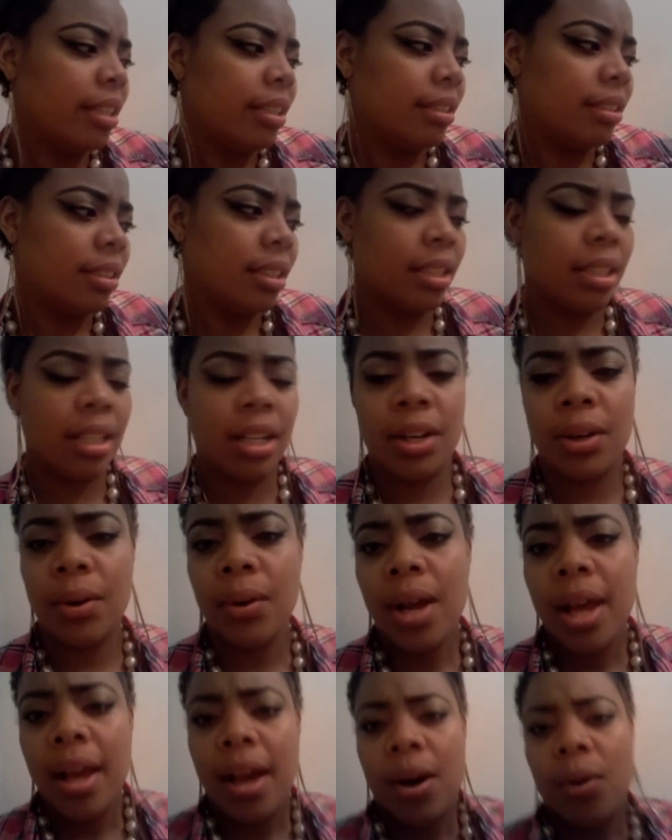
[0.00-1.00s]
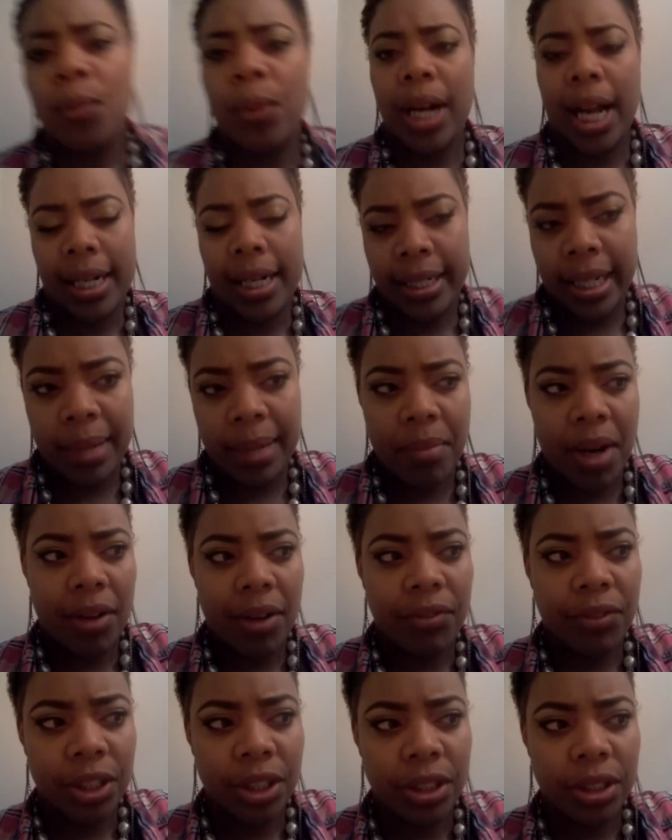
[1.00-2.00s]
You know, when I did my
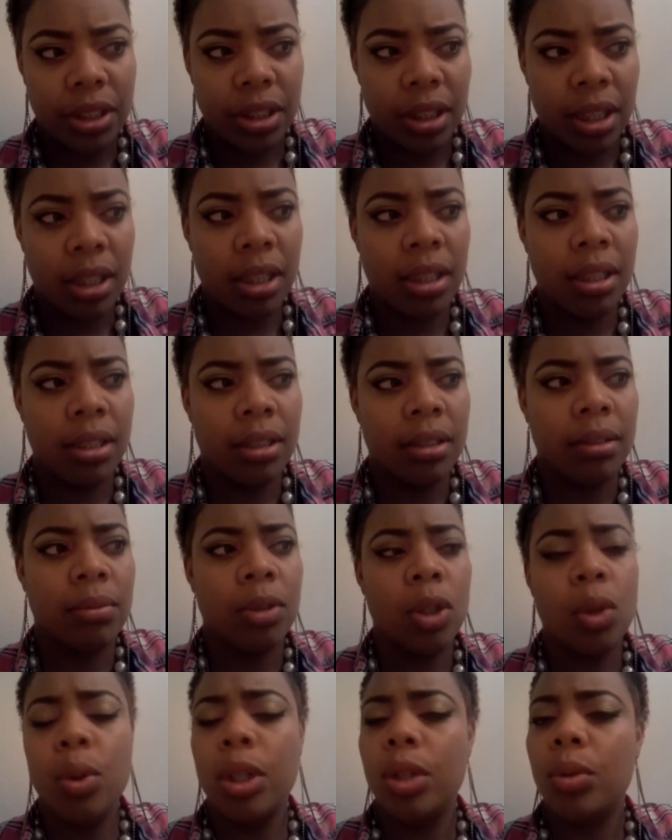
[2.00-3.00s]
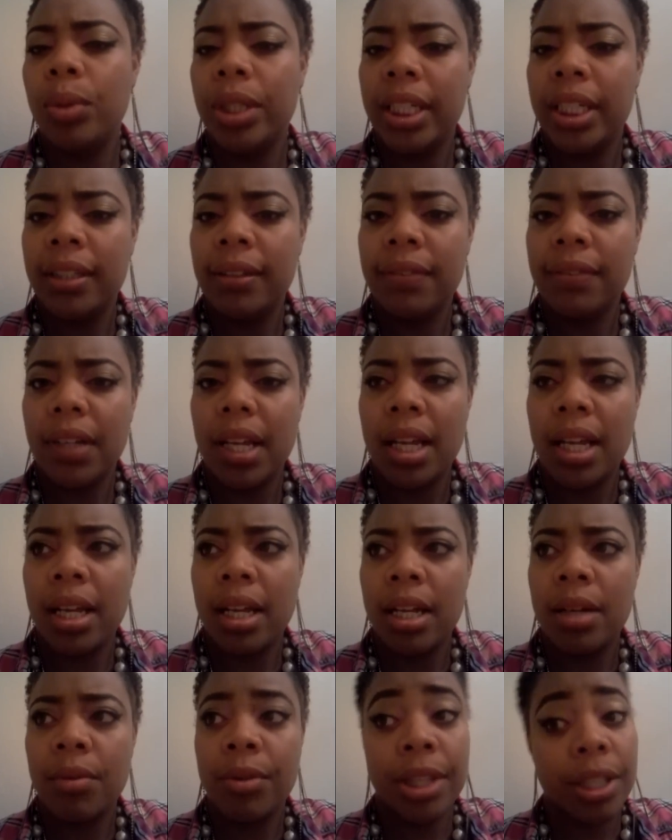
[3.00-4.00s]
first uh, quick weave
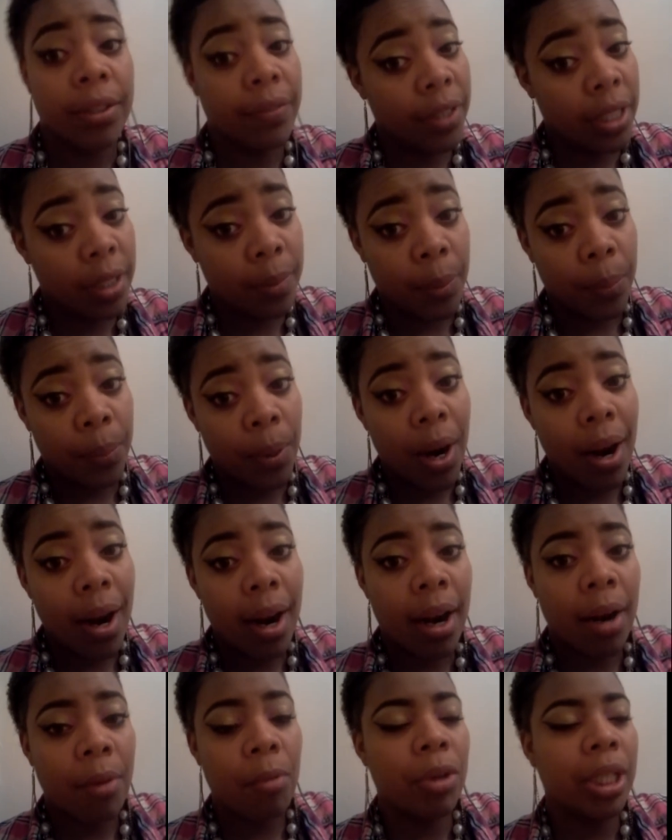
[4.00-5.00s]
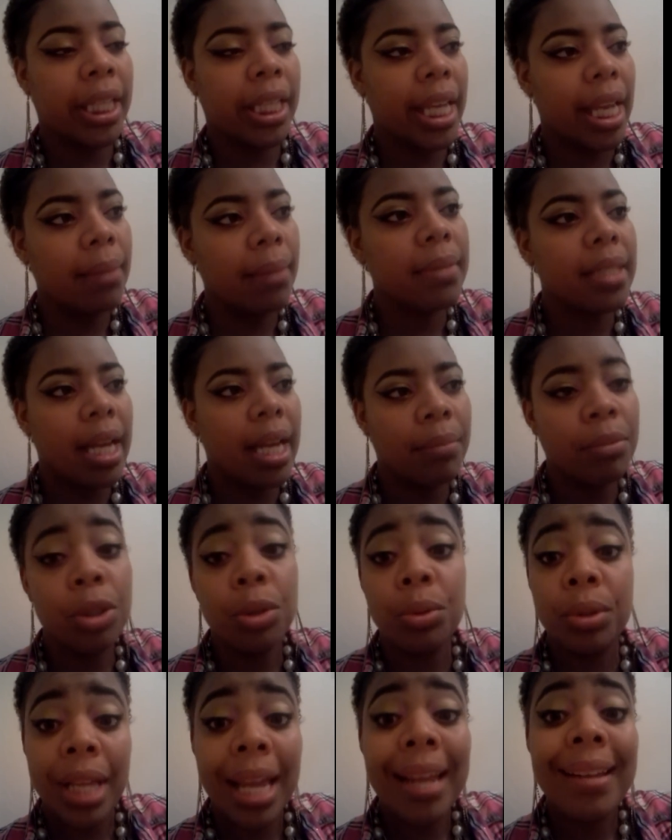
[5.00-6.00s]
in, with the visible part, when it came time to
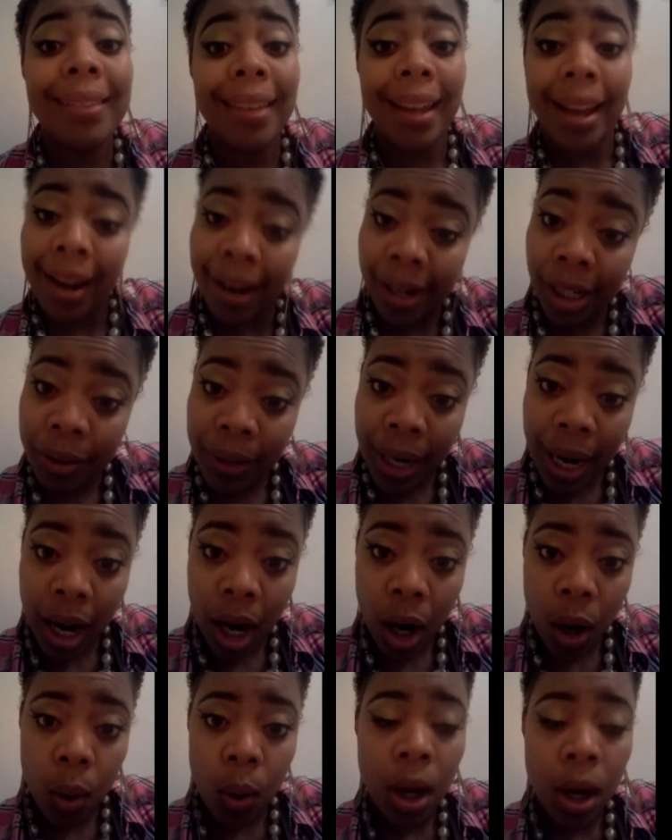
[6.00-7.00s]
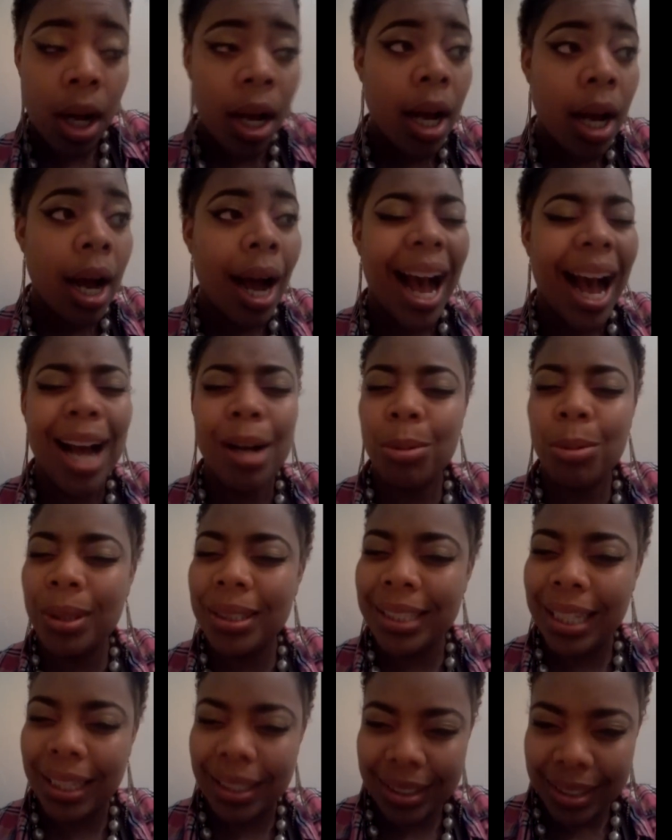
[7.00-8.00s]
take the hair out, I was
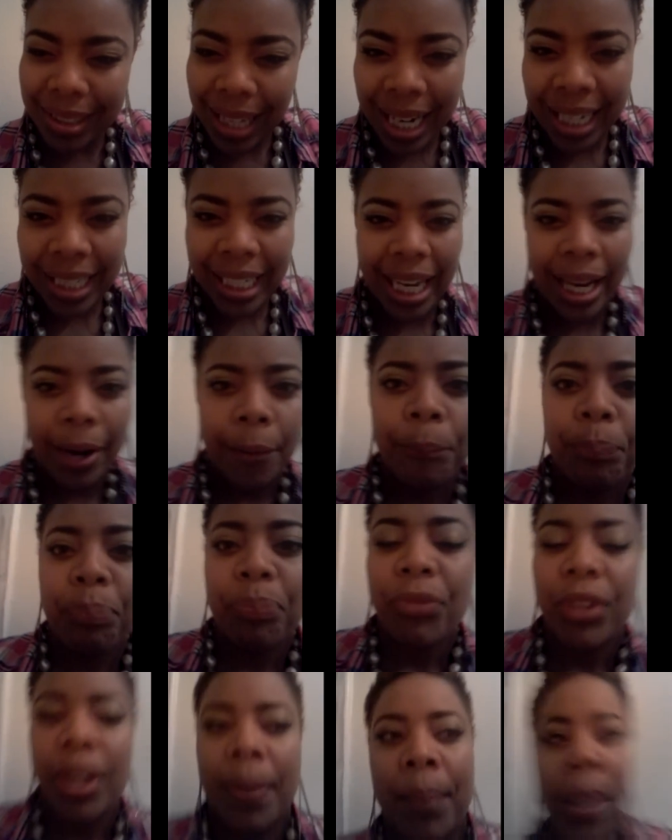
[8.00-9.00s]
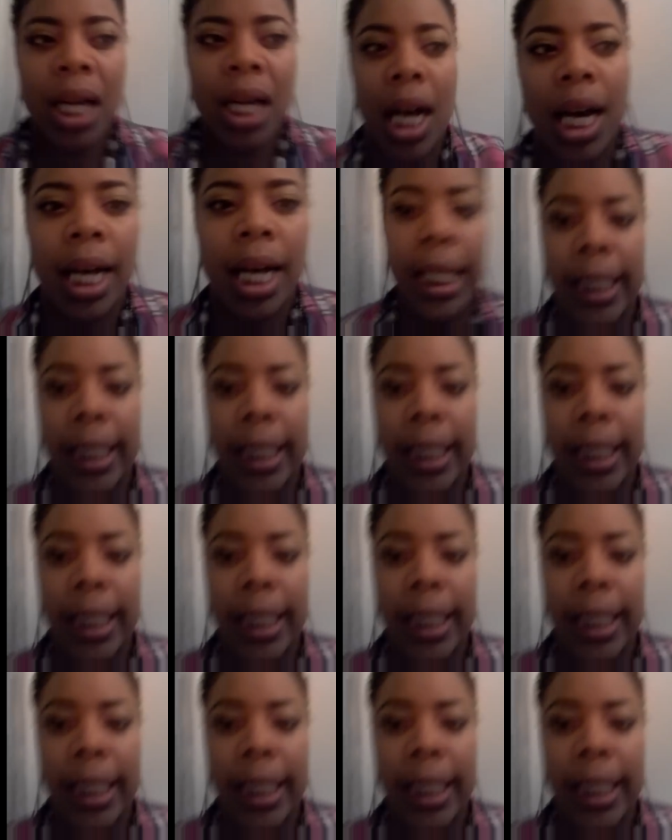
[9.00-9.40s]
excited because